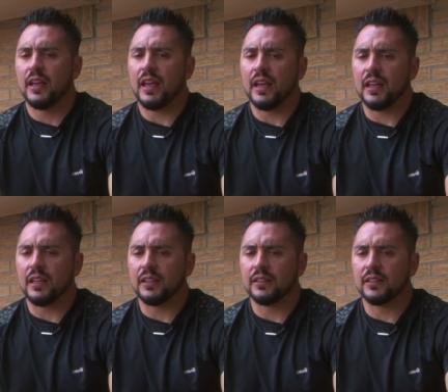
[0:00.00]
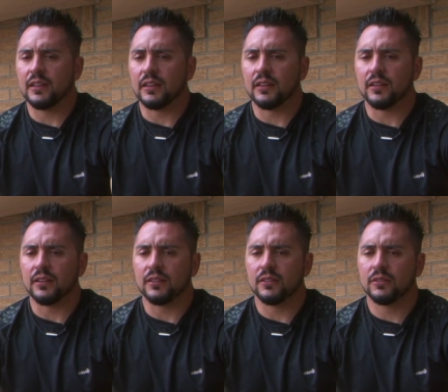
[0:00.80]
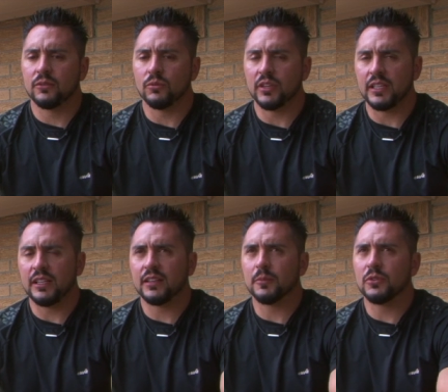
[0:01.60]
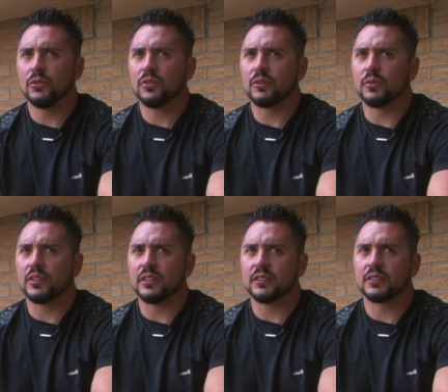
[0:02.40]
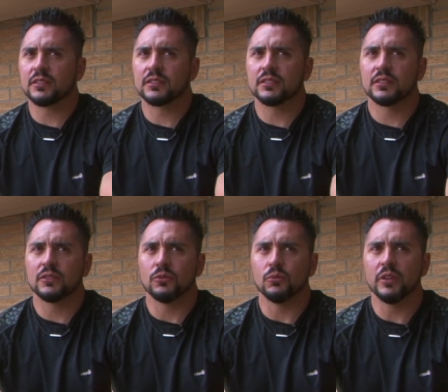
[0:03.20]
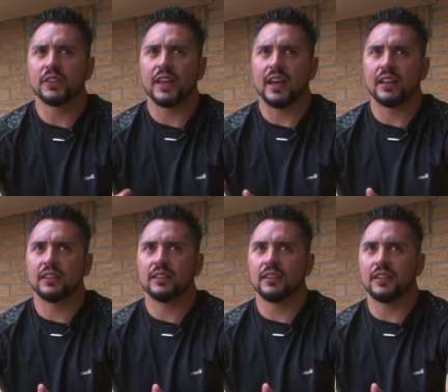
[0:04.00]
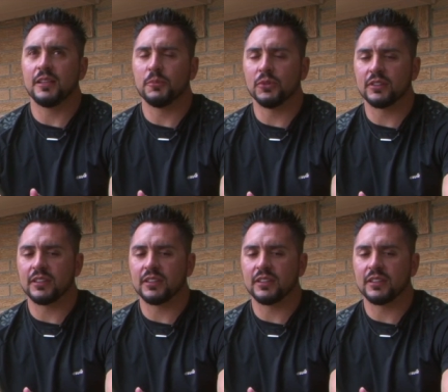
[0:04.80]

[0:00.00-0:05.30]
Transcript: And what he ended up doing was, with that, he put